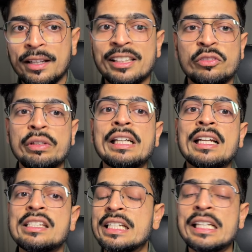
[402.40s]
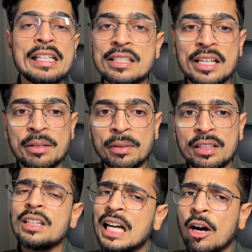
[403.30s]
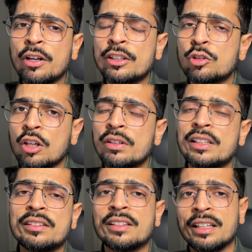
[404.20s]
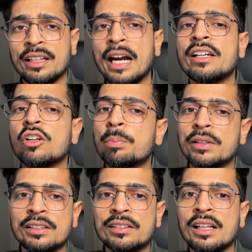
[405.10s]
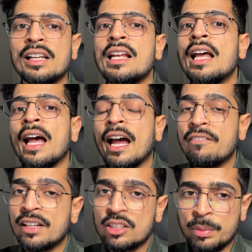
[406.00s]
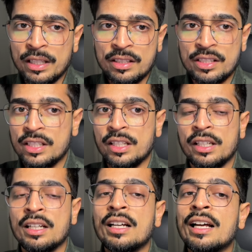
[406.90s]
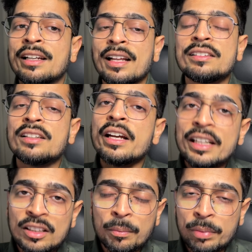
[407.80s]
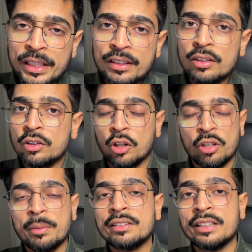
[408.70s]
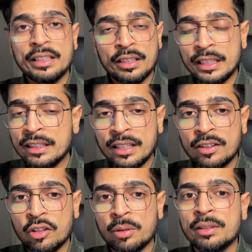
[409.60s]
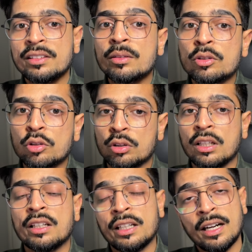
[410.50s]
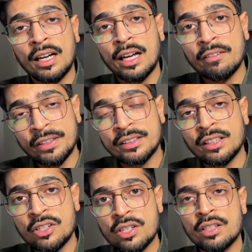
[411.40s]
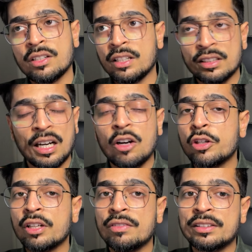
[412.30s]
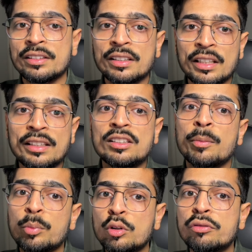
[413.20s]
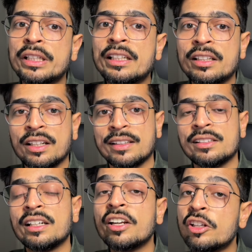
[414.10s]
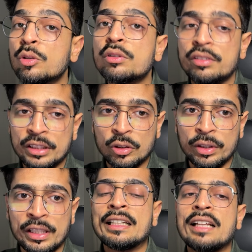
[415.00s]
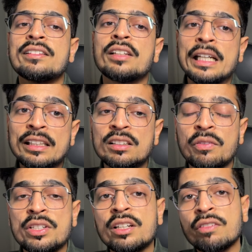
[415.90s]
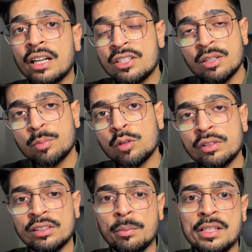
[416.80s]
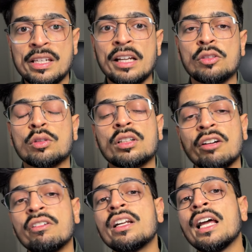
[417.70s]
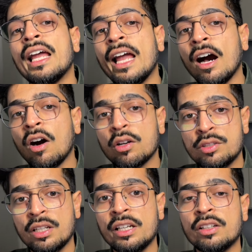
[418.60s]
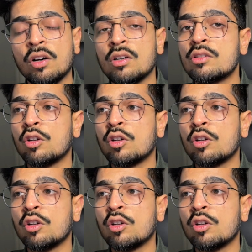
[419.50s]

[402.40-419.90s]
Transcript: is weak and GTE statement. How you can solve it is write your personal evidence-based GTE. Next, incomplete documents, incorrect documents. So the fixation, how you can fix it is proofread, translate, and use COE. Next, insufficient financial proof is a mistake. So cover Australian dollars